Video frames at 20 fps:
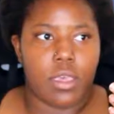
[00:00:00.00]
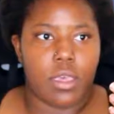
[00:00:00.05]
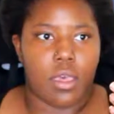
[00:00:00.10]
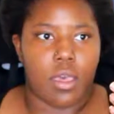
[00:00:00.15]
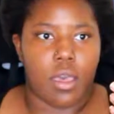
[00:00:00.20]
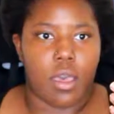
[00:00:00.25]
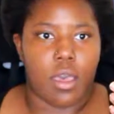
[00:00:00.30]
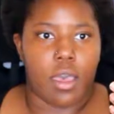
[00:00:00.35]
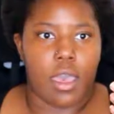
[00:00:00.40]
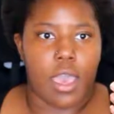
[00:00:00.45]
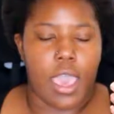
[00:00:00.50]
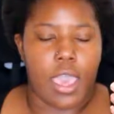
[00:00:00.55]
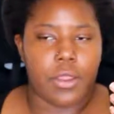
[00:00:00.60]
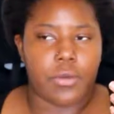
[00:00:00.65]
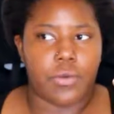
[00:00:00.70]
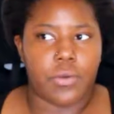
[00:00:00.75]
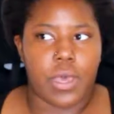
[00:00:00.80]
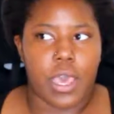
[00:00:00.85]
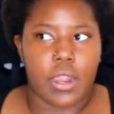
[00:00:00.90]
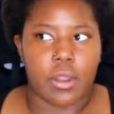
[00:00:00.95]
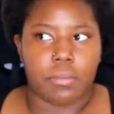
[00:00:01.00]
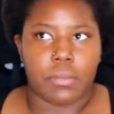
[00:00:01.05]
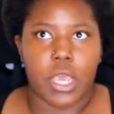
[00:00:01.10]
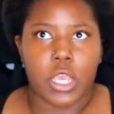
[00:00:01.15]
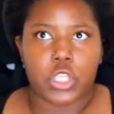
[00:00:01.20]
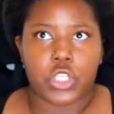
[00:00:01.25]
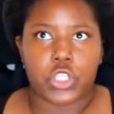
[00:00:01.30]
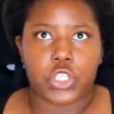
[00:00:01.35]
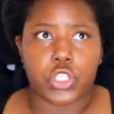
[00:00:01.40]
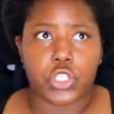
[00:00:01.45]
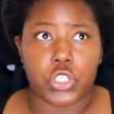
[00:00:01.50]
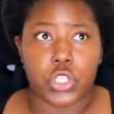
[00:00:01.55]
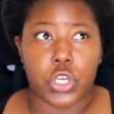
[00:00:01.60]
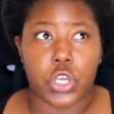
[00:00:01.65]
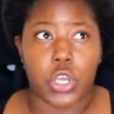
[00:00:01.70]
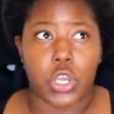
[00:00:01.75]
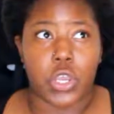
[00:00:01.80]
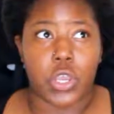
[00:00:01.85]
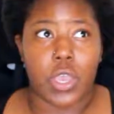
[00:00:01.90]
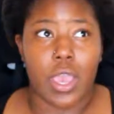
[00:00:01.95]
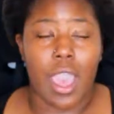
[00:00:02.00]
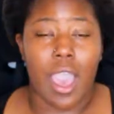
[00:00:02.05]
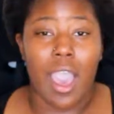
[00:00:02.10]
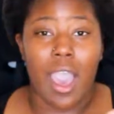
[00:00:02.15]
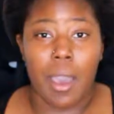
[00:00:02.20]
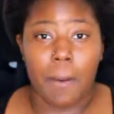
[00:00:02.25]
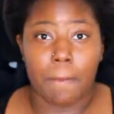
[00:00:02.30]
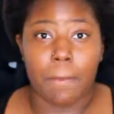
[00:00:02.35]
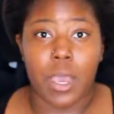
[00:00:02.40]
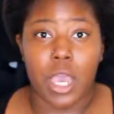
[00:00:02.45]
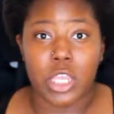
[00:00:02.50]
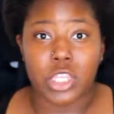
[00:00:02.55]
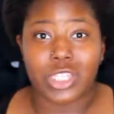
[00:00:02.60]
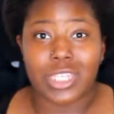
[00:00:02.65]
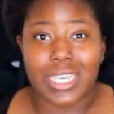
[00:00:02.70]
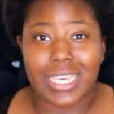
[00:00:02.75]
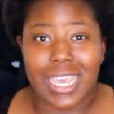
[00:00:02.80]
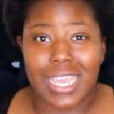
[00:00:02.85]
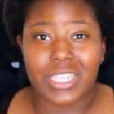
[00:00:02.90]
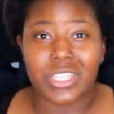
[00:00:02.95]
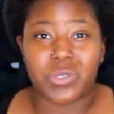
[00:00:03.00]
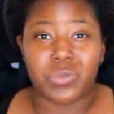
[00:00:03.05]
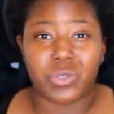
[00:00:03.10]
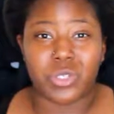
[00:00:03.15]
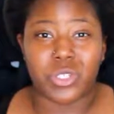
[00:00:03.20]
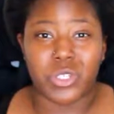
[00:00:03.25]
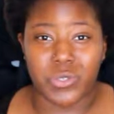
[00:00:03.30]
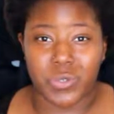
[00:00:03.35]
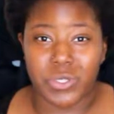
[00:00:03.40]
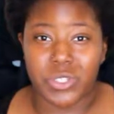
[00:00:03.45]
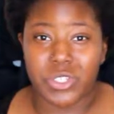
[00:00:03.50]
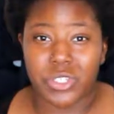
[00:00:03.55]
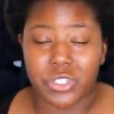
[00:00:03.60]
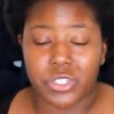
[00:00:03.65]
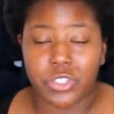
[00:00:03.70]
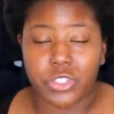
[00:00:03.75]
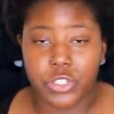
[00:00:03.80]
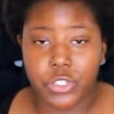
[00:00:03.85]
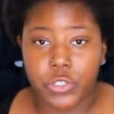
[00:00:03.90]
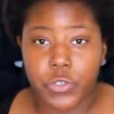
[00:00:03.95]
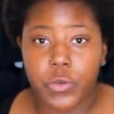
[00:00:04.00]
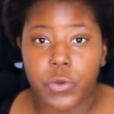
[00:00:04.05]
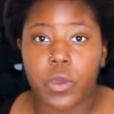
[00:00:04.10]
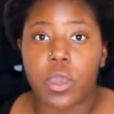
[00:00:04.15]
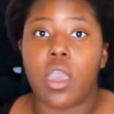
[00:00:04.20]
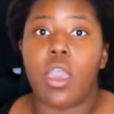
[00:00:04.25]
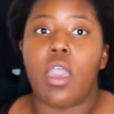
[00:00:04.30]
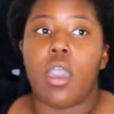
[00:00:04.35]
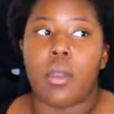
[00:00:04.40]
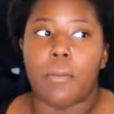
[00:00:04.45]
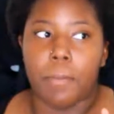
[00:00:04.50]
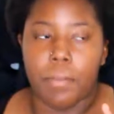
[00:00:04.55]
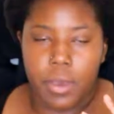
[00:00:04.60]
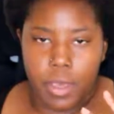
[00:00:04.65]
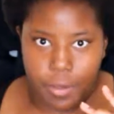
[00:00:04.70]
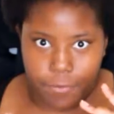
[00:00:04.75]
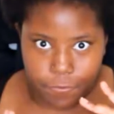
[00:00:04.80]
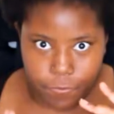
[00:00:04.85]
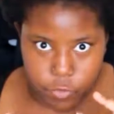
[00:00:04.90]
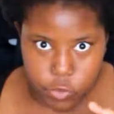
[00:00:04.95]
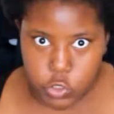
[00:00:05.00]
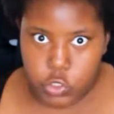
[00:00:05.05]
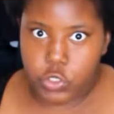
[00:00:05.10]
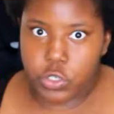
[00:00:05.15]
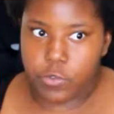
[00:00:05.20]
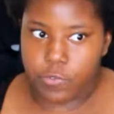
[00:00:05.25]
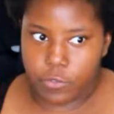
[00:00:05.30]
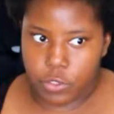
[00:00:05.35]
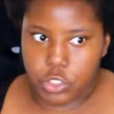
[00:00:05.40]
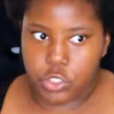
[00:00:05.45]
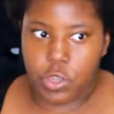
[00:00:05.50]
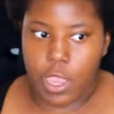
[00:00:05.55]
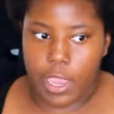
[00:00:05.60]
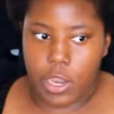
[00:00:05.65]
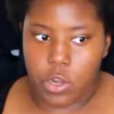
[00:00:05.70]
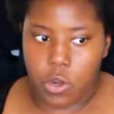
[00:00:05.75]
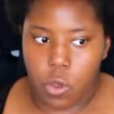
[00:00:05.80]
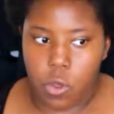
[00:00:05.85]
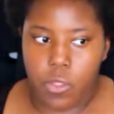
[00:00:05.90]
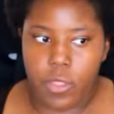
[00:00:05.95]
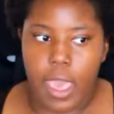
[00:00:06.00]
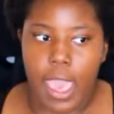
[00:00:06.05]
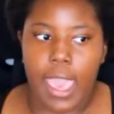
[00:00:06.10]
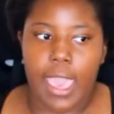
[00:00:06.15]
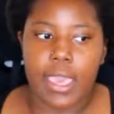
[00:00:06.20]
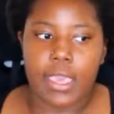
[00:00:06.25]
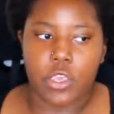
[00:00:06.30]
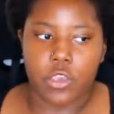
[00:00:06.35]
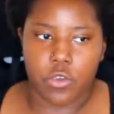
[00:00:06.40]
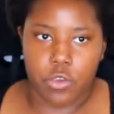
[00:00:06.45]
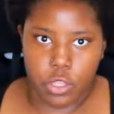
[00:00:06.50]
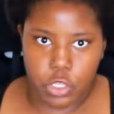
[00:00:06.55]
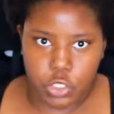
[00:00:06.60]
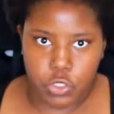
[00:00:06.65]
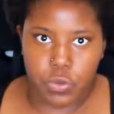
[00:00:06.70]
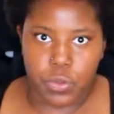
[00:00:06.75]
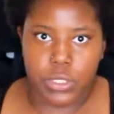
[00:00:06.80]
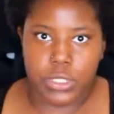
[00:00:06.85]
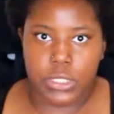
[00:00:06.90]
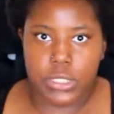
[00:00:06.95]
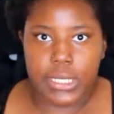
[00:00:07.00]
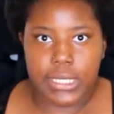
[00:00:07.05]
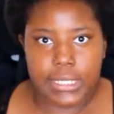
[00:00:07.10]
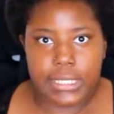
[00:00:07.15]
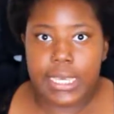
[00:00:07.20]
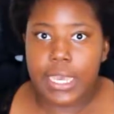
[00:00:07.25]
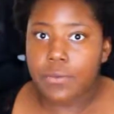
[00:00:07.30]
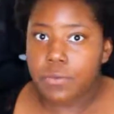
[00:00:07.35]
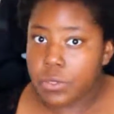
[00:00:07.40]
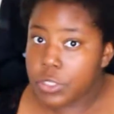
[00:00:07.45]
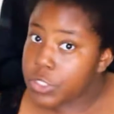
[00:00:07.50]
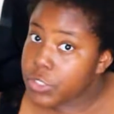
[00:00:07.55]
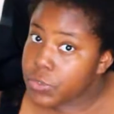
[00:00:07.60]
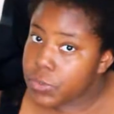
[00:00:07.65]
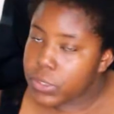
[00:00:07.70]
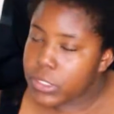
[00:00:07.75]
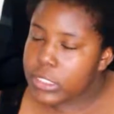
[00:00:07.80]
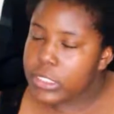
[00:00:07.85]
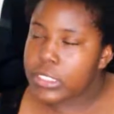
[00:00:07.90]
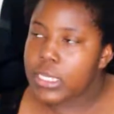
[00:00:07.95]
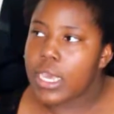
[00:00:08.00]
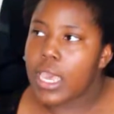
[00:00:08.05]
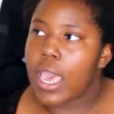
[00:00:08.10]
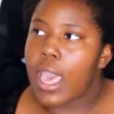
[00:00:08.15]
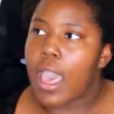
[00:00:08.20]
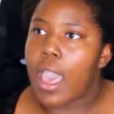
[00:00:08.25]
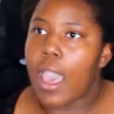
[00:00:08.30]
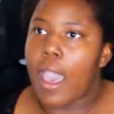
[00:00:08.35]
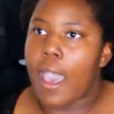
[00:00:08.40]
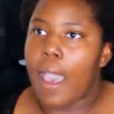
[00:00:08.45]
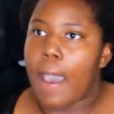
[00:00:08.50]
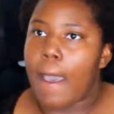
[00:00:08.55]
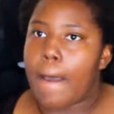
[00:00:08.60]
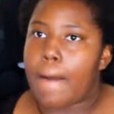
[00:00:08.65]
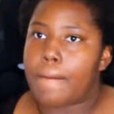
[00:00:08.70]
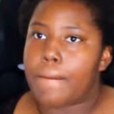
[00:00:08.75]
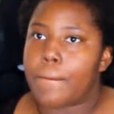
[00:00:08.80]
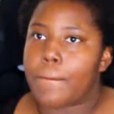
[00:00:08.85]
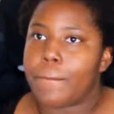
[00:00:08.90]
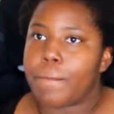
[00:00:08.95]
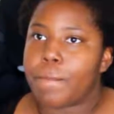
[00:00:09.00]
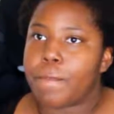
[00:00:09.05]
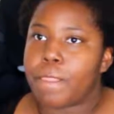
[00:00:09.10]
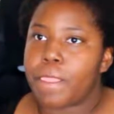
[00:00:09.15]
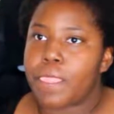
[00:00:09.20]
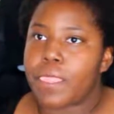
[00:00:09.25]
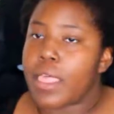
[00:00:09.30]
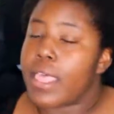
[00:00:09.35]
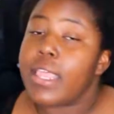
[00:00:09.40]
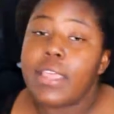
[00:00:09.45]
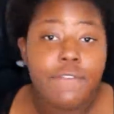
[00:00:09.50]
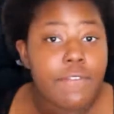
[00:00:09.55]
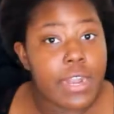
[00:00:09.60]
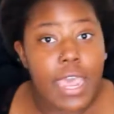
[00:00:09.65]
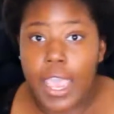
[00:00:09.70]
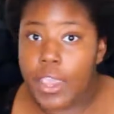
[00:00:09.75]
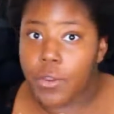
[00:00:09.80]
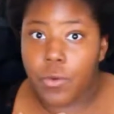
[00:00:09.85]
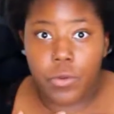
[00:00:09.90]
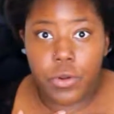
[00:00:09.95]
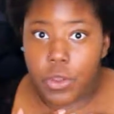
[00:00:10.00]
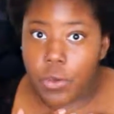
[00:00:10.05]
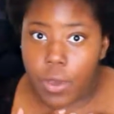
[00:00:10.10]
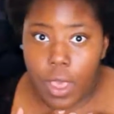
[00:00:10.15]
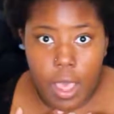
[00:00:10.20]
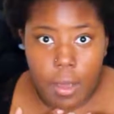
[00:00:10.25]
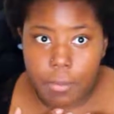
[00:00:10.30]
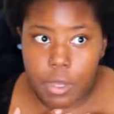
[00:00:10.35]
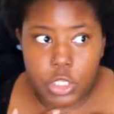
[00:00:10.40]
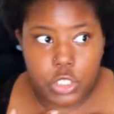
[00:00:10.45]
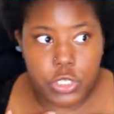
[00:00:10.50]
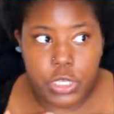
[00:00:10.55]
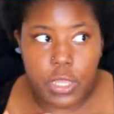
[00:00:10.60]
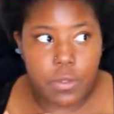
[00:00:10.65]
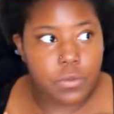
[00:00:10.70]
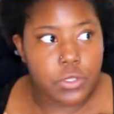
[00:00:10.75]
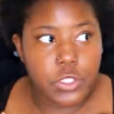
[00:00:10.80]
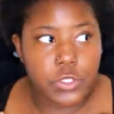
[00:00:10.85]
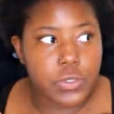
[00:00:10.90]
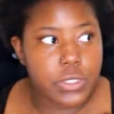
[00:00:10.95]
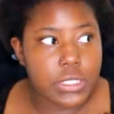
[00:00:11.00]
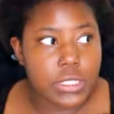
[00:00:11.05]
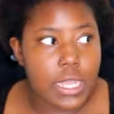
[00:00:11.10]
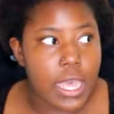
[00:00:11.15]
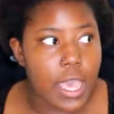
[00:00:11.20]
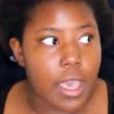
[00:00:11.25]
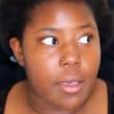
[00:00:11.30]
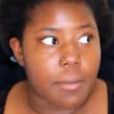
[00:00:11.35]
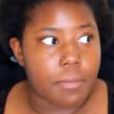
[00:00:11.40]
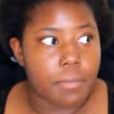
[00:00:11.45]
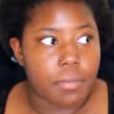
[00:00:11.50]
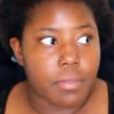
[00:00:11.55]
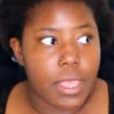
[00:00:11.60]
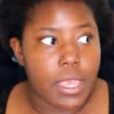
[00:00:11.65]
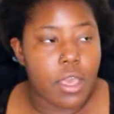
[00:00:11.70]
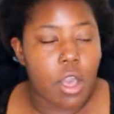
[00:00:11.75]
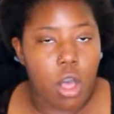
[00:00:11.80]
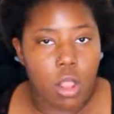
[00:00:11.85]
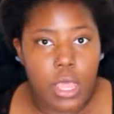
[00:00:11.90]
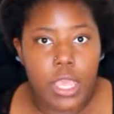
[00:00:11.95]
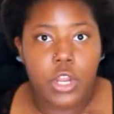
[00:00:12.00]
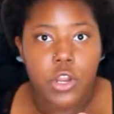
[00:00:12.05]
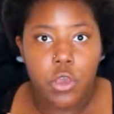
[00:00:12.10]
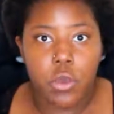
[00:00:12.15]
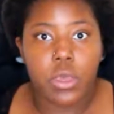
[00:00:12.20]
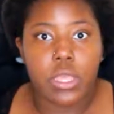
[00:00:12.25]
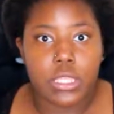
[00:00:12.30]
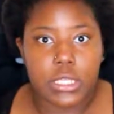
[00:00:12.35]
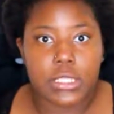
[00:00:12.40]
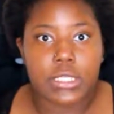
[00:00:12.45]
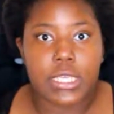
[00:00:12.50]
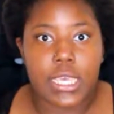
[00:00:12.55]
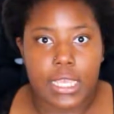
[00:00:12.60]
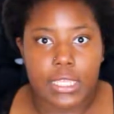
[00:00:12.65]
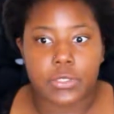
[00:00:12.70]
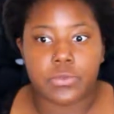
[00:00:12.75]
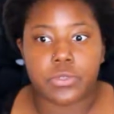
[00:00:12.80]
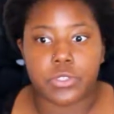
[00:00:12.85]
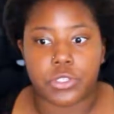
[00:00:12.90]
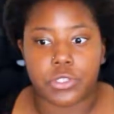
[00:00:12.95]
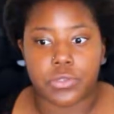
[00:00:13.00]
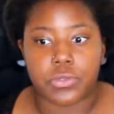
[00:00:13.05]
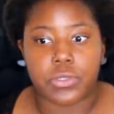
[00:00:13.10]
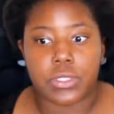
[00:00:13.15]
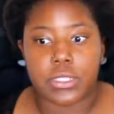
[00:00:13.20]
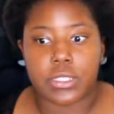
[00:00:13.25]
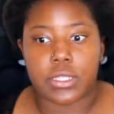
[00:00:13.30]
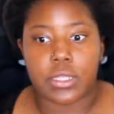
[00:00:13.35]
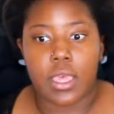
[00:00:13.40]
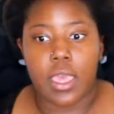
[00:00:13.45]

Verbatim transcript: not sure how much it gets reduced to, but for sure I know that your insurance does get reduced. Even I don't know how much you get reduced, like all I know, it just gets reduced.